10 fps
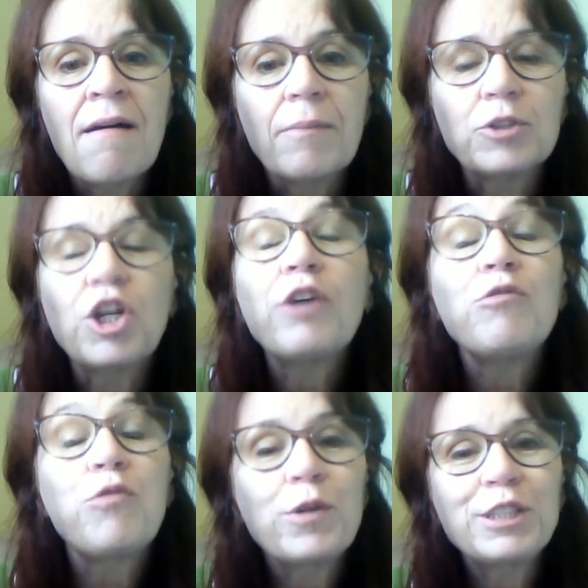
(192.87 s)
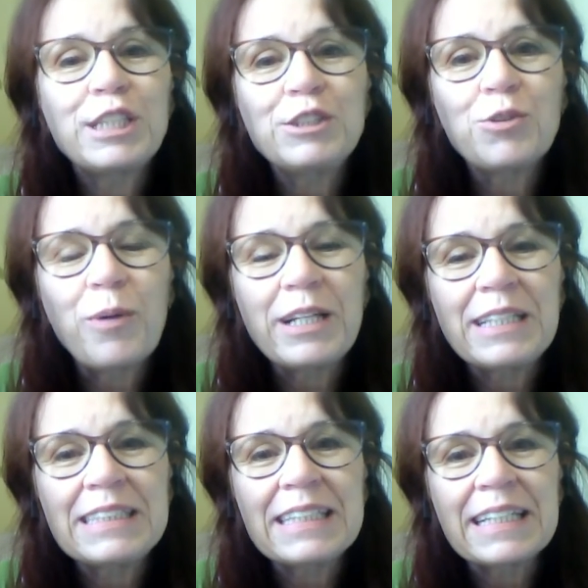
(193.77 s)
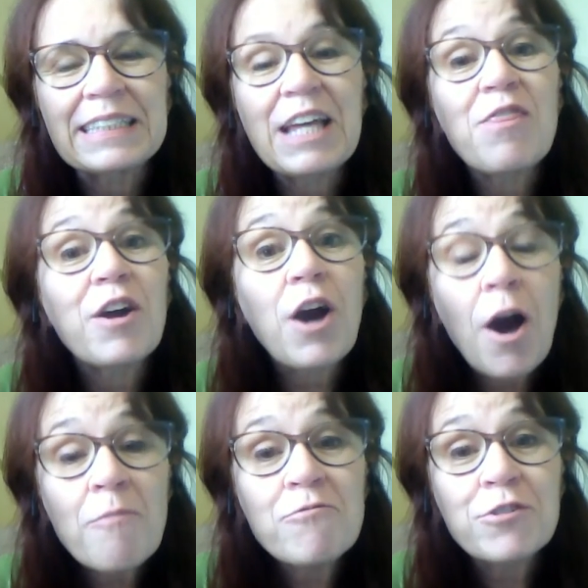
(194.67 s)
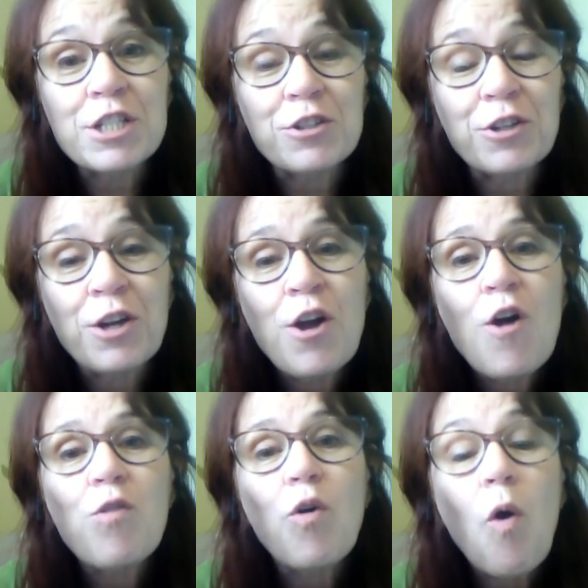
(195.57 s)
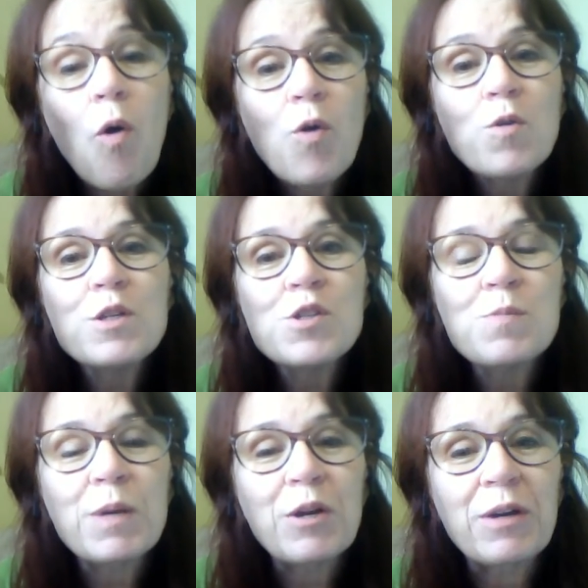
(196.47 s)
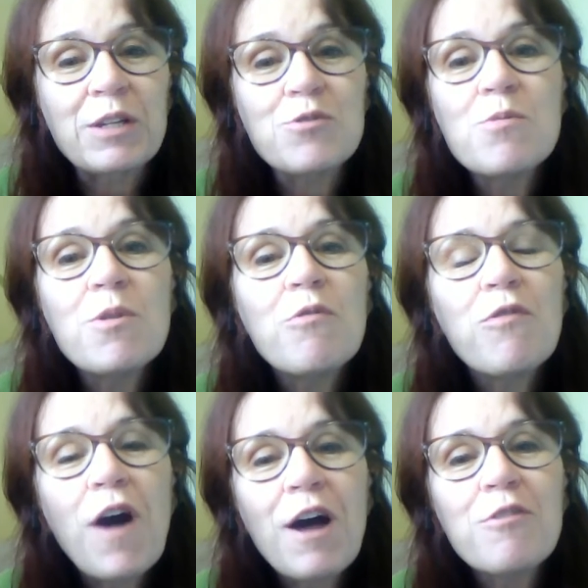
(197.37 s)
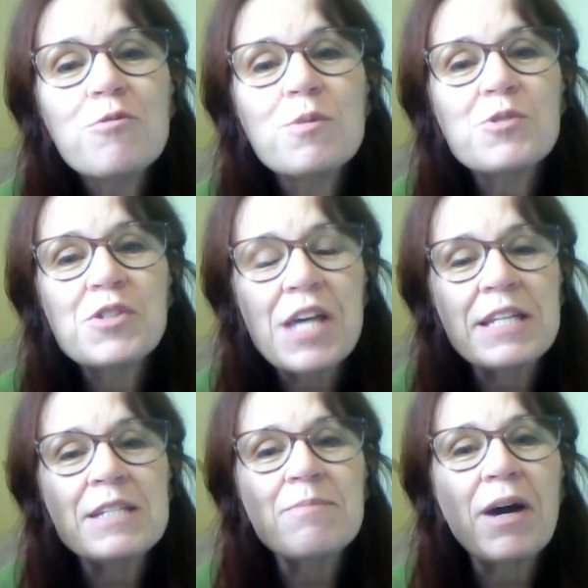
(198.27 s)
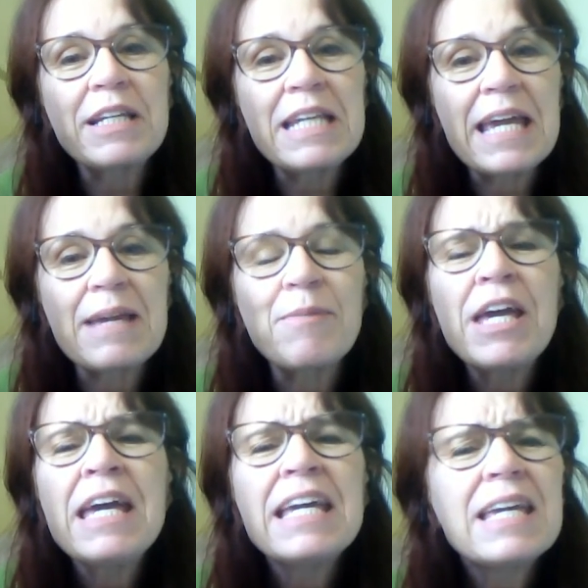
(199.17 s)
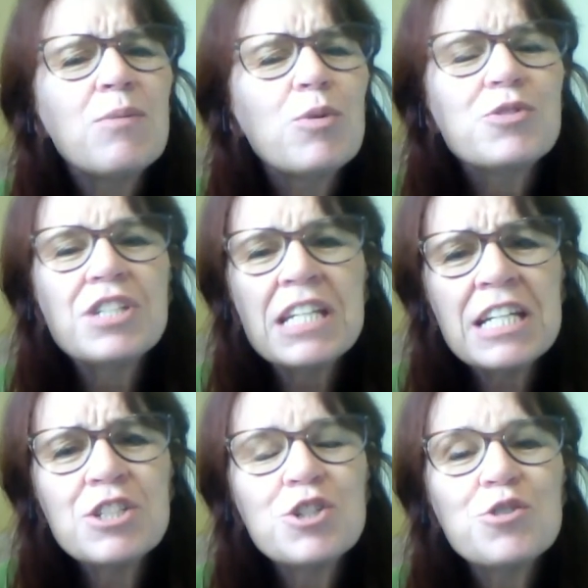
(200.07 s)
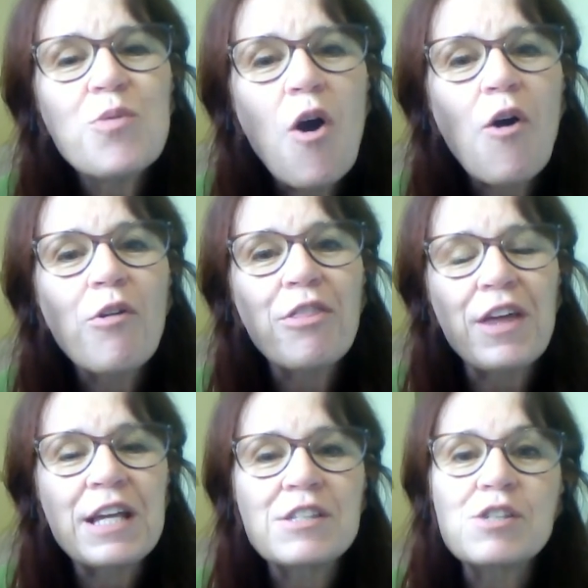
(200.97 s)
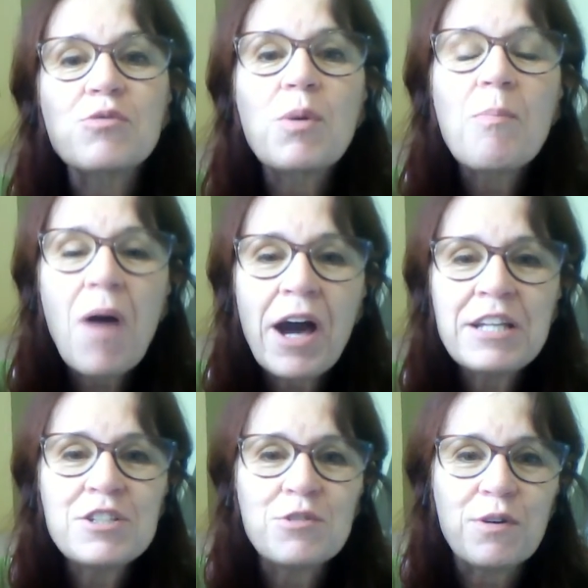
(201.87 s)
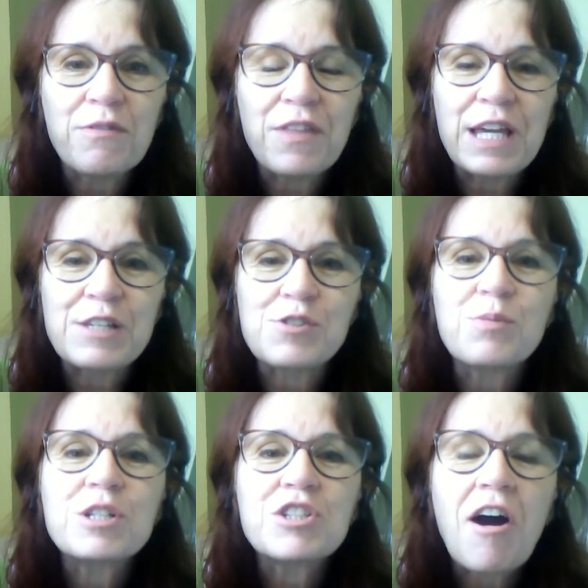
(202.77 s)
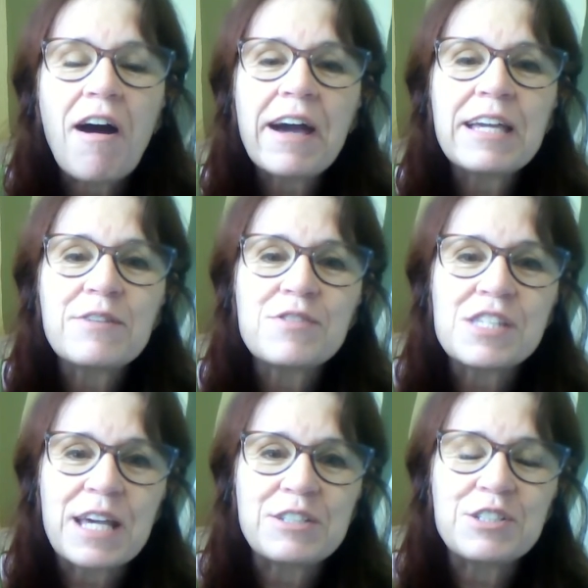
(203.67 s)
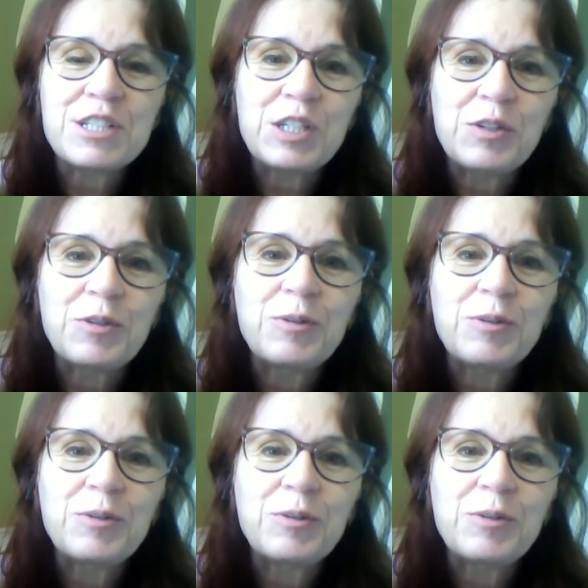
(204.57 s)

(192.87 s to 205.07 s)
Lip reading: John 14:26, and the Comforter, the Holy Spirit, whom the Father will send in my name, he will teach you all things and remind you of things which I have said to you.